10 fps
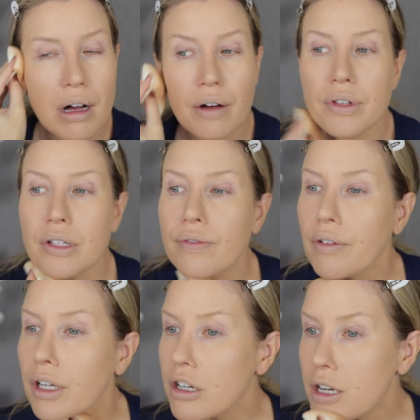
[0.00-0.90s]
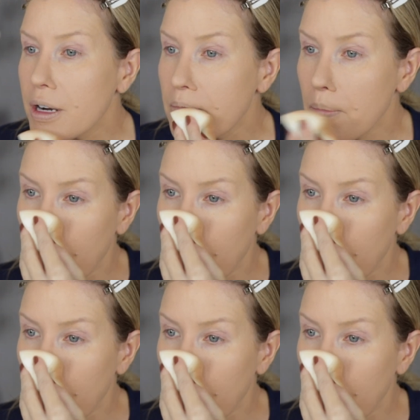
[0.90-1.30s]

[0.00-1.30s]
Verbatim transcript: of this foundation.